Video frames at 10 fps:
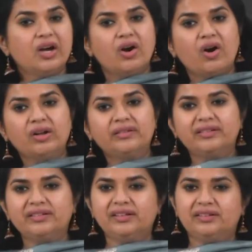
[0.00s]

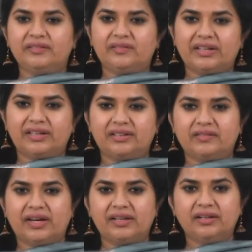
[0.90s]
alternative negative
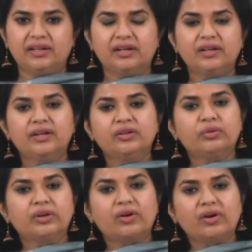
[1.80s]
idea to
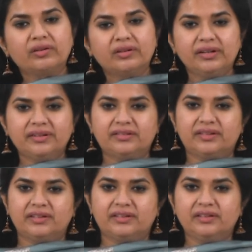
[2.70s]
an already
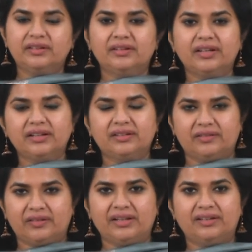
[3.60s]
stated negative
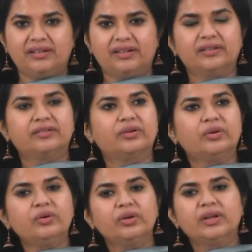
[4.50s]
idea.
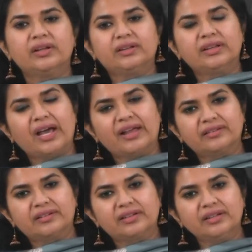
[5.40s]
So, the
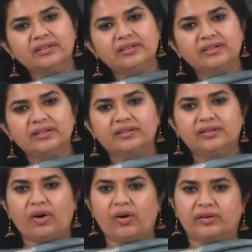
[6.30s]
answer is
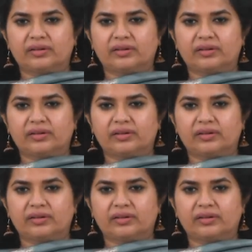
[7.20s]
nor.